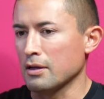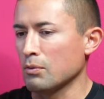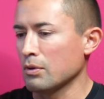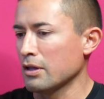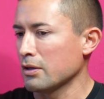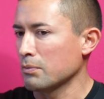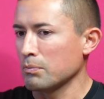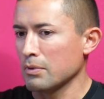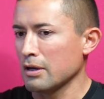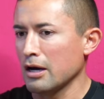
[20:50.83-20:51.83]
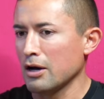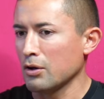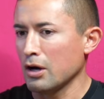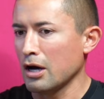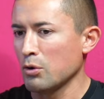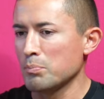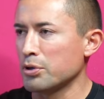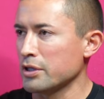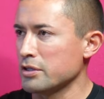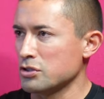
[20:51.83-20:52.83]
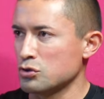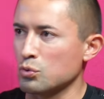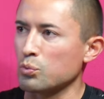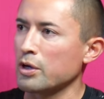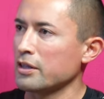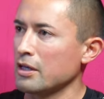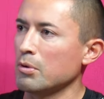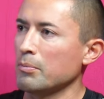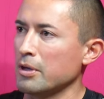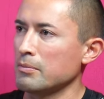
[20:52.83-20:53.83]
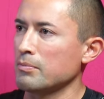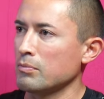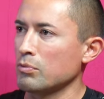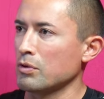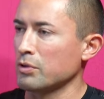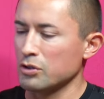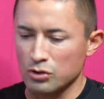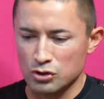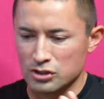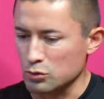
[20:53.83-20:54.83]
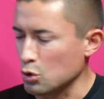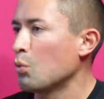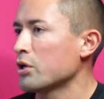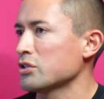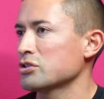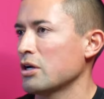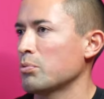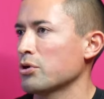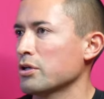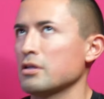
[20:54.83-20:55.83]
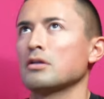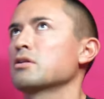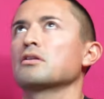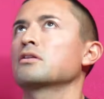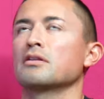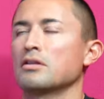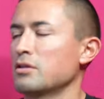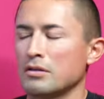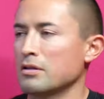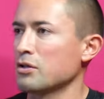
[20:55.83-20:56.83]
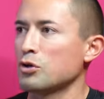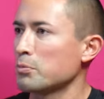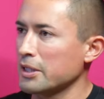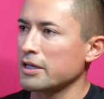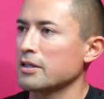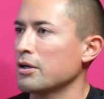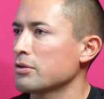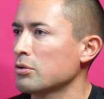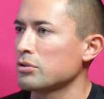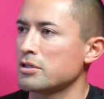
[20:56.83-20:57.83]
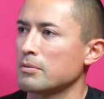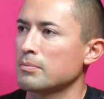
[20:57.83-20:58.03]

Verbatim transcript: Oh, like how how important is it to ride that momentum yeah. when you just don't want to stop working and and you're blacked out the whole time?